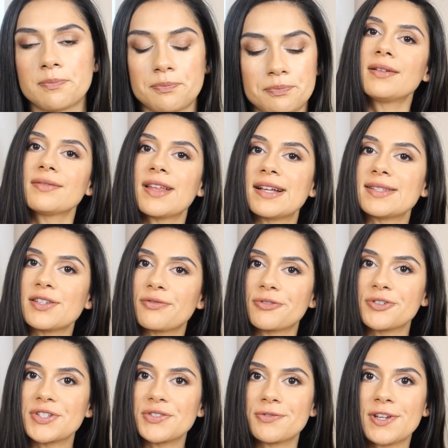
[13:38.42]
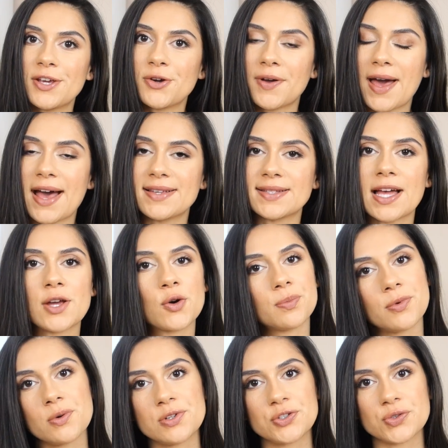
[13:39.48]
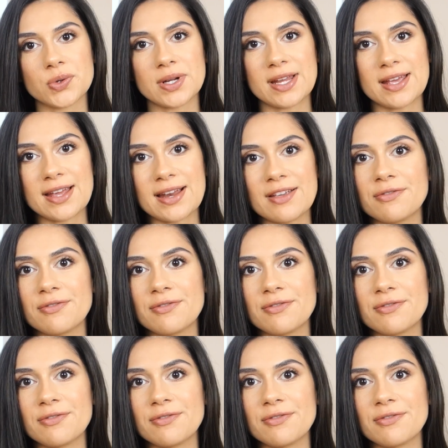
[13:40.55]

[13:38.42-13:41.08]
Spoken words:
Well, that's it for this video, guys. I hope you enjoyed it.